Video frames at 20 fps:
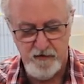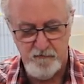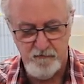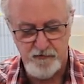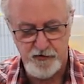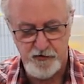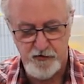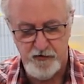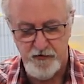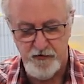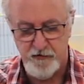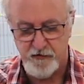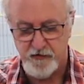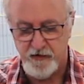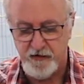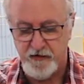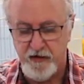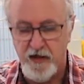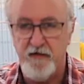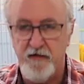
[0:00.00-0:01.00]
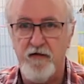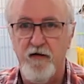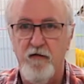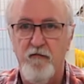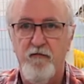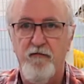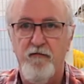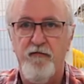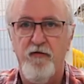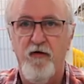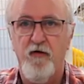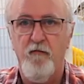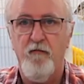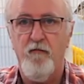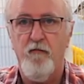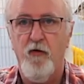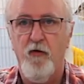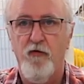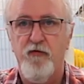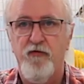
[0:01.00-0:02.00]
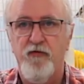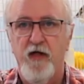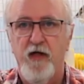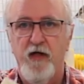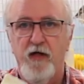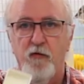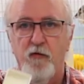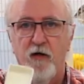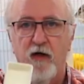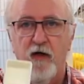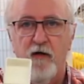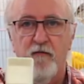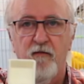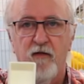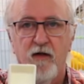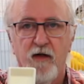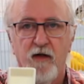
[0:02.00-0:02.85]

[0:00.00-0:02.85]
I'm sure you can get them from most anywhere.